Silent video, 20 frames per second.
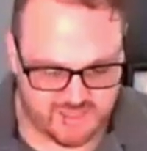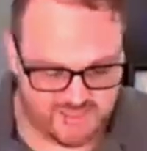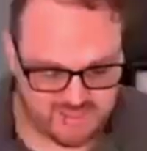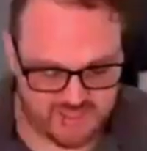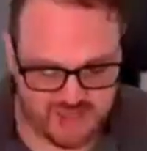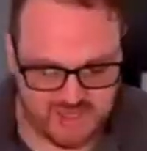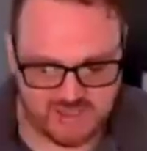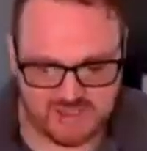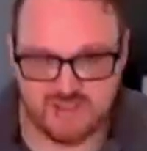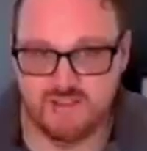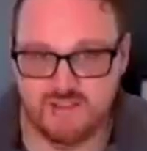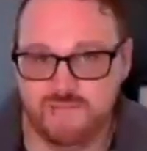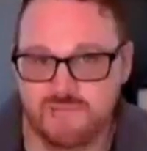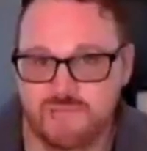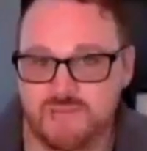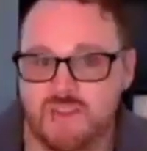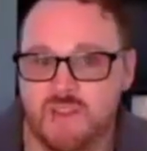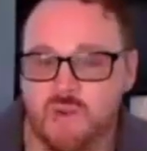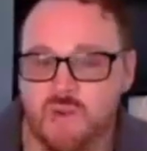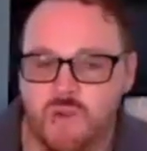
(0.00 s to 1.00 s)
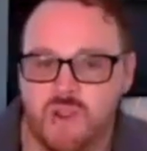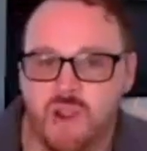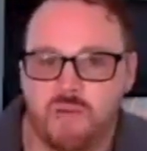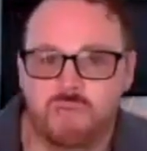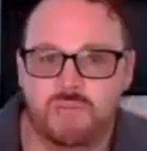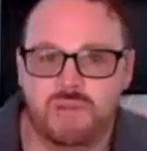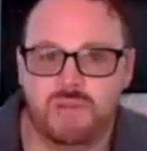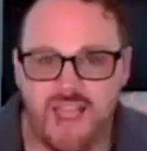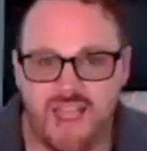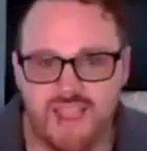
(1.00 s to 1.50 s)
this. We are
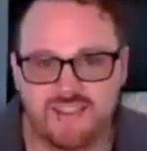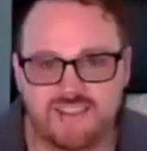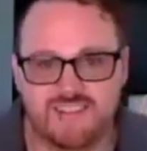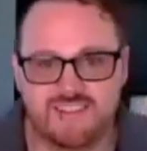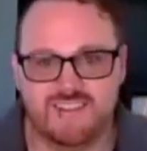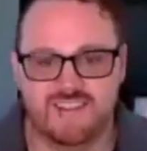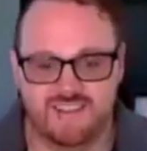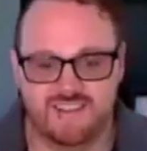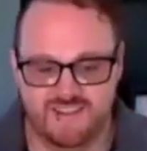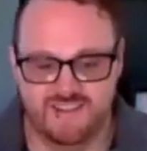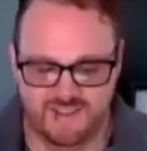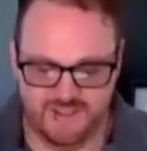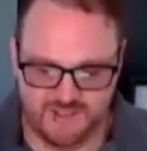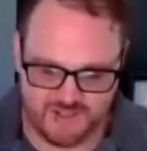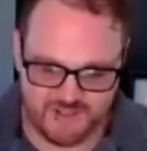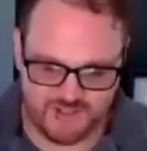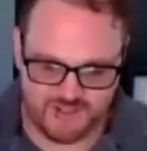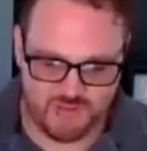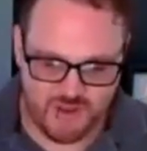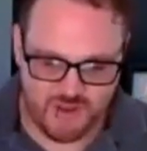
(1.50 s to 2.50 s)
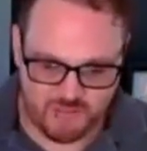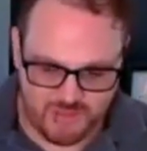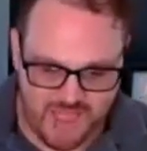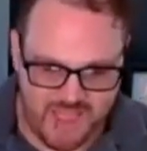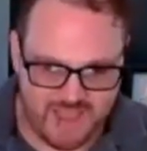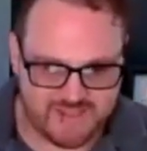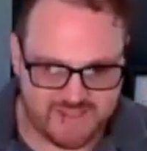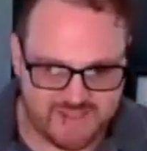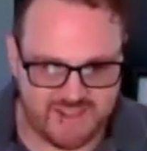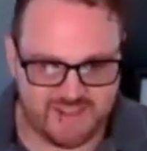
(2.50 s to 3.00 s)
blessed to be a
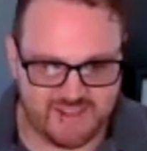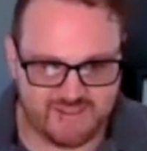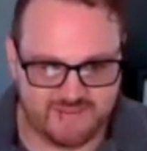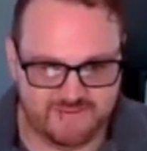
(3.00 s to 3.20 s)
blessing.